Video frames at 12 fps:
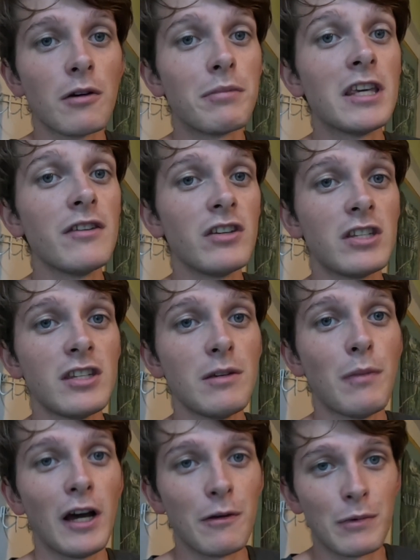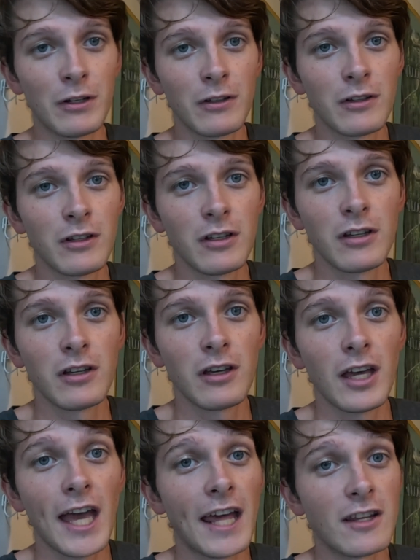a PVC pipe
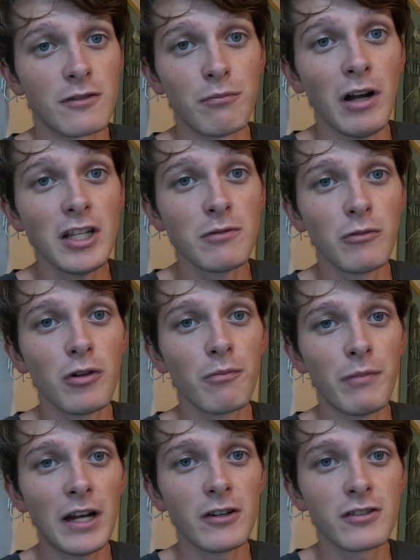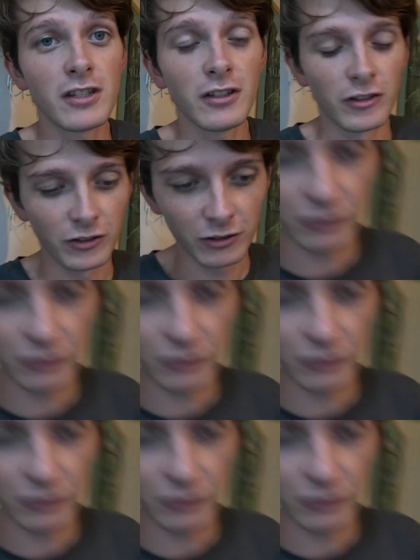and is much more better sealed.